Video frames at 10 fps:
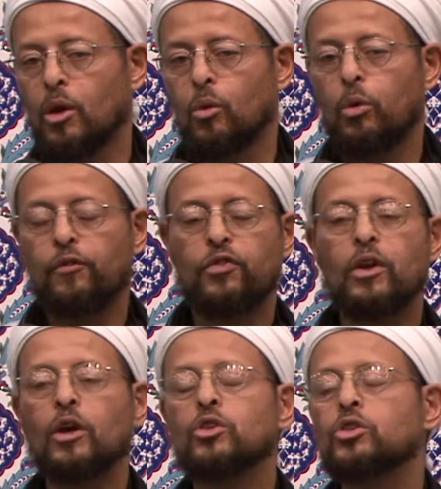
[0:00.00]
with the
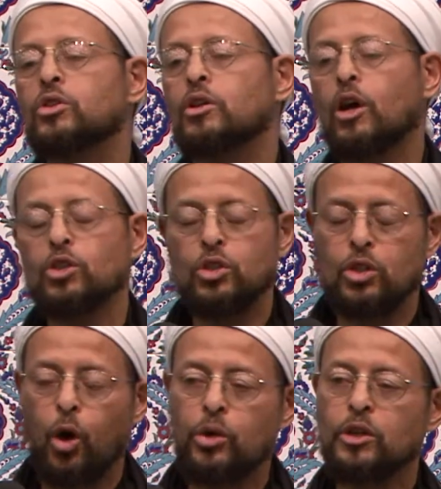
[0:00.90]

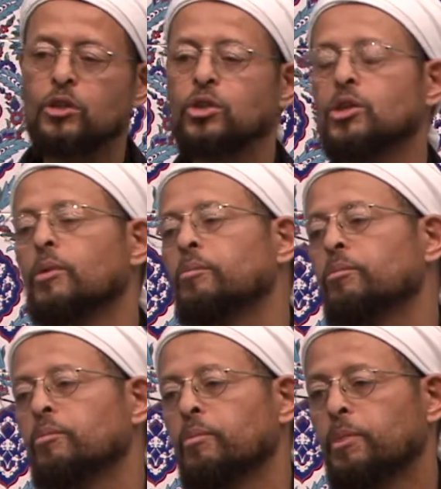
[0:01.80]
custodianship
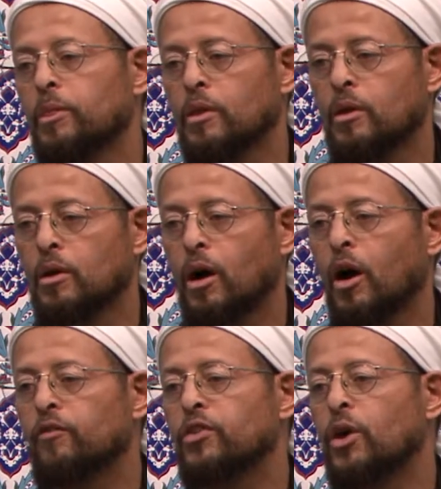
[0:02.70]

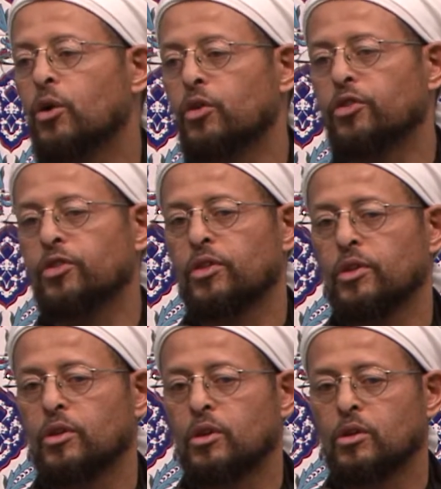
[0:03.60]
of the earth,
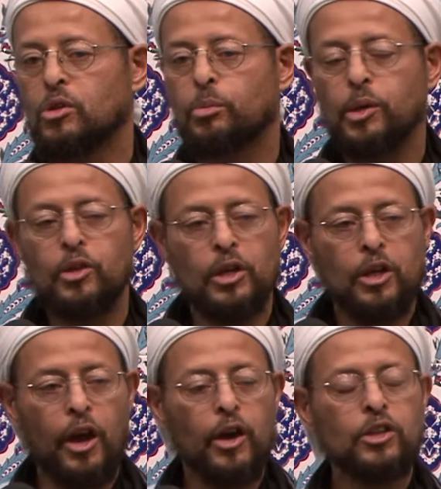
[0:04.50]
to be the
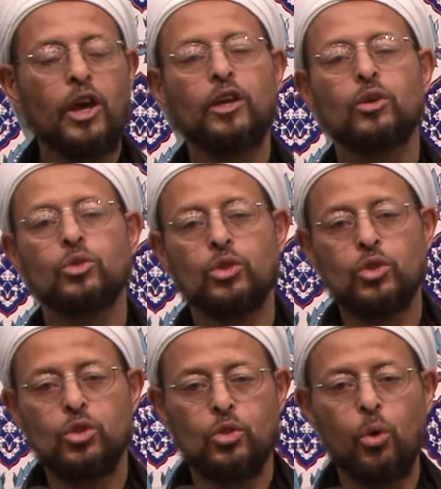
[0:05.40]
caretakers and
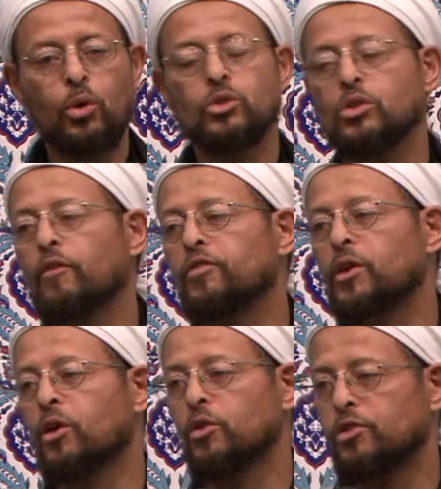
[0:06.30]
stewards of
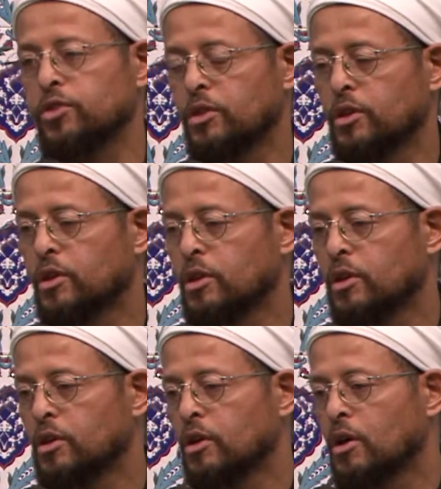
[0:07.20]
the earth.
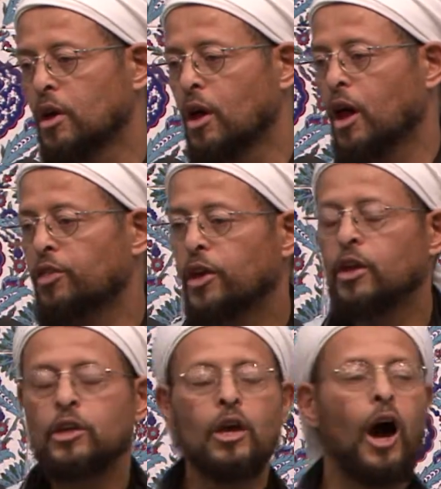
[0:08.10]
And
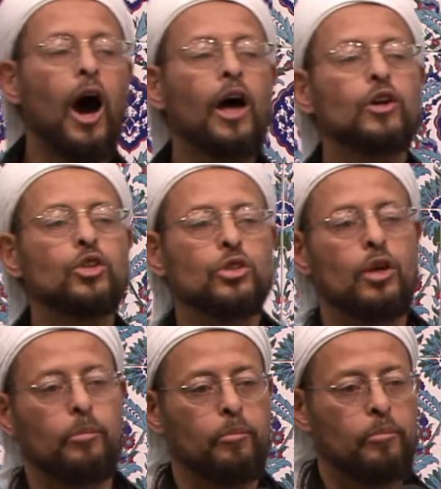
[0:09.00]
then he honors
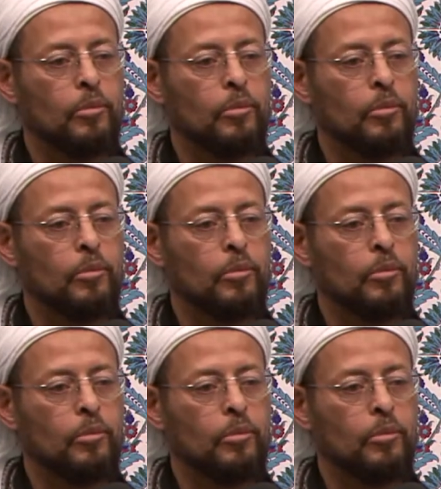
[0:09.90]
him